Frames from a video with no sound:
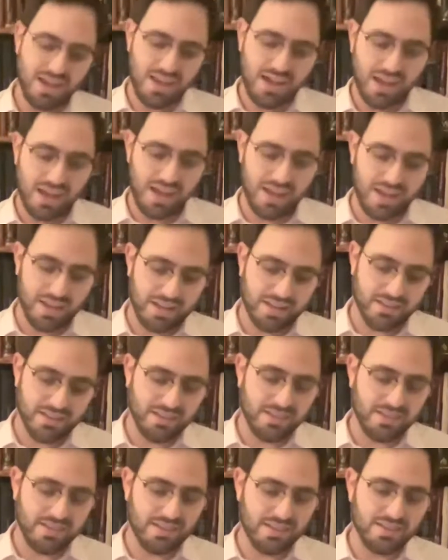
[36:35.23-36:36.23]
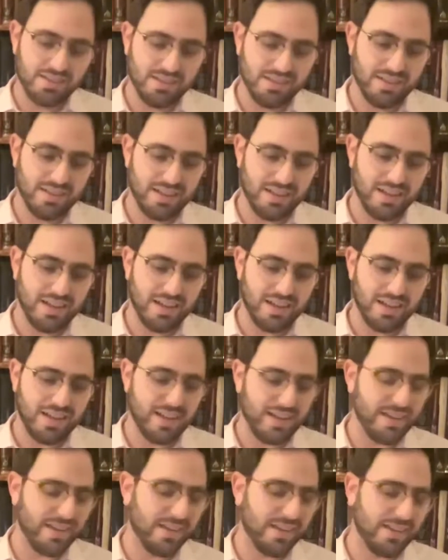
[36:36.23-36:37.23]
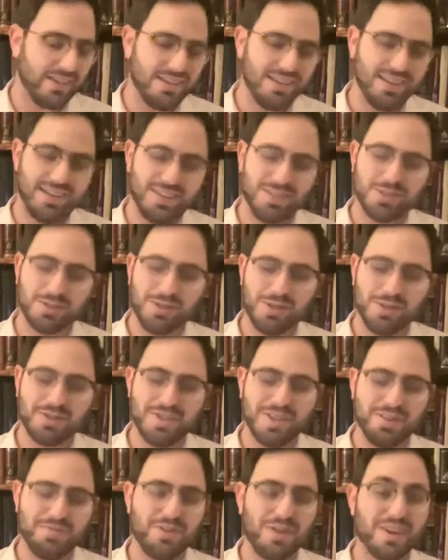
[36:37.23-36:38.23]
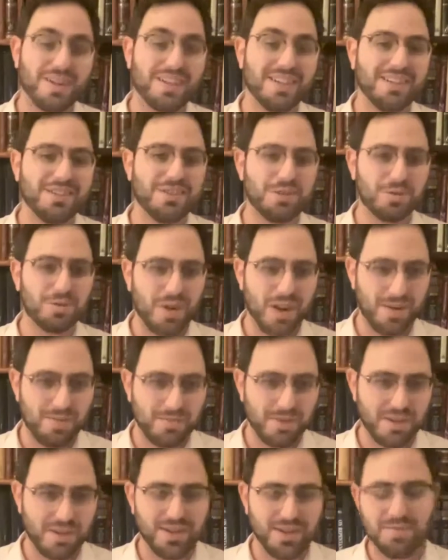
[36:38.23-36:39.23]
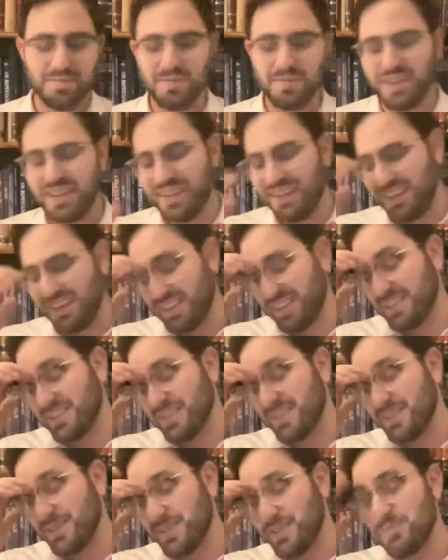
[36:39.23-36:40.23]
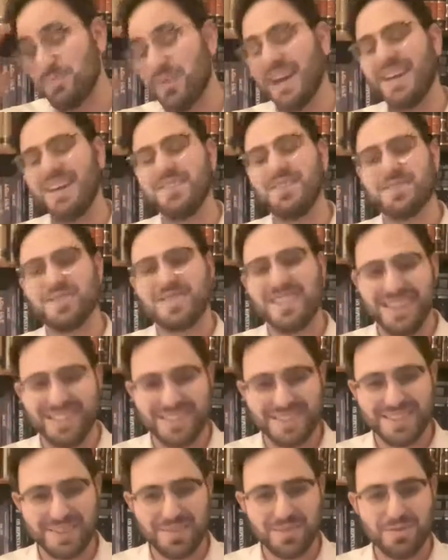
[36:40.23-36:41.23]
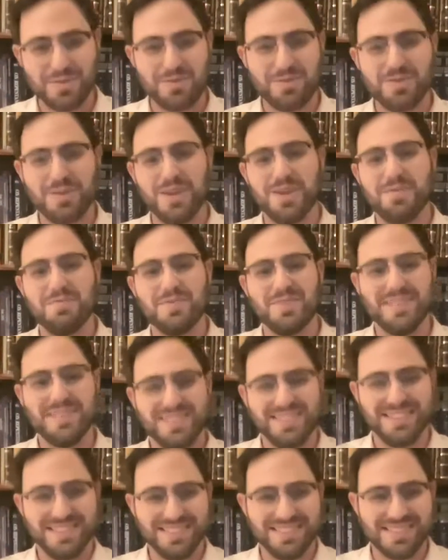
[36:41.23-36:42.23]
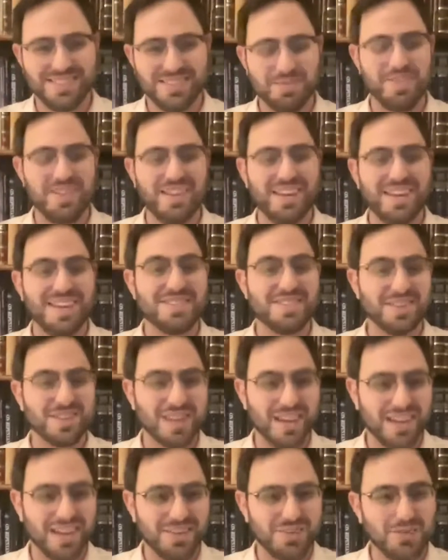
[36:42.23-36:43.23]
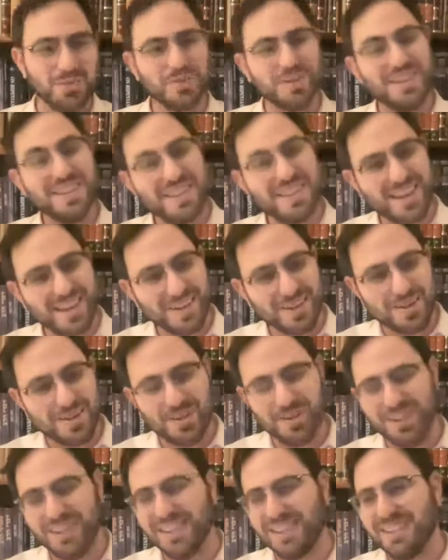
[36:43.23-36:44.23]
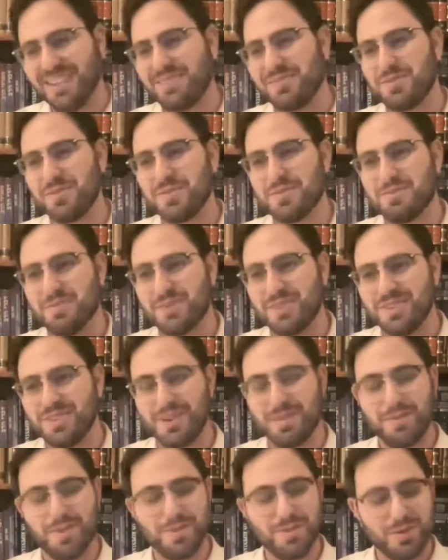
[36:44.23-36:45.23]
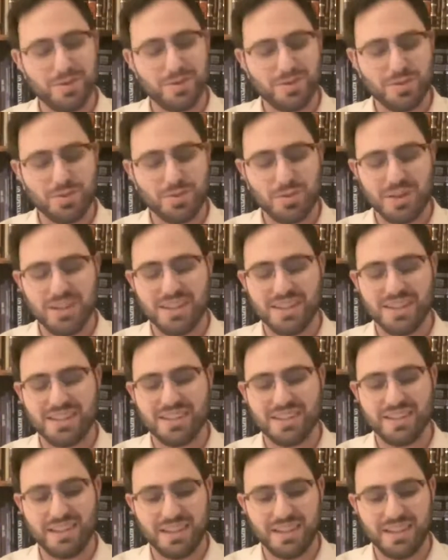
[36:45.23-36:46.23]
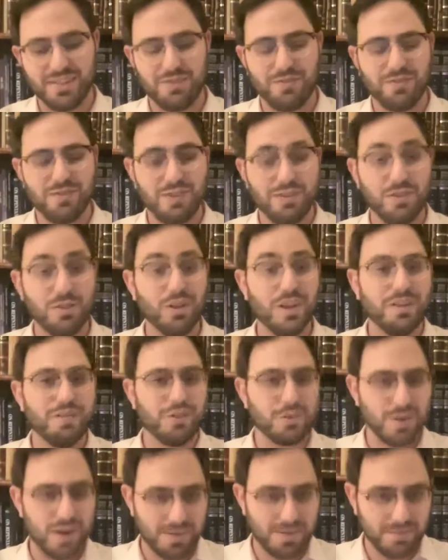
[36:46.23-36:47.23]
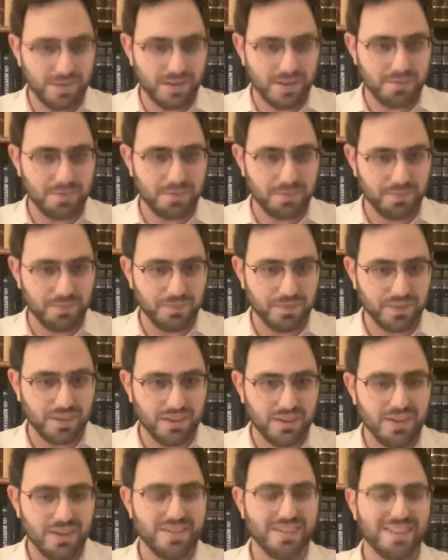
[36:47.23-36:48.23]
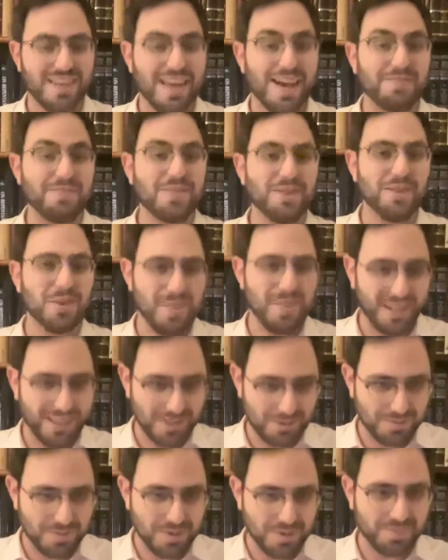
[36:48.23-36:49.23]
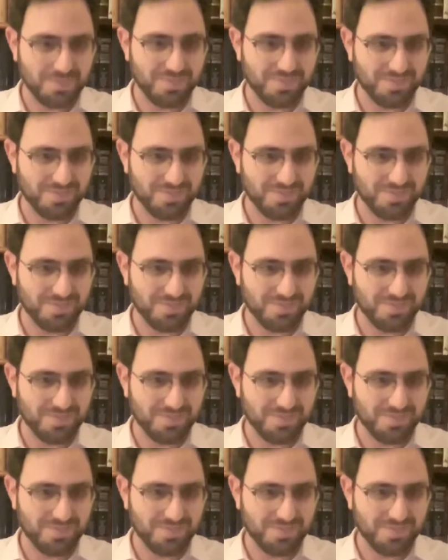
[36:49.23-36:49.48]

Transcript: And I, in high school, I was getting very into the Rambam, and it was my understanding from some of the Hesder guys who are in that kollel and from Rabbi Rosenzweig that if, if you love the Rambam, you have to go to Ma'ale Adumim.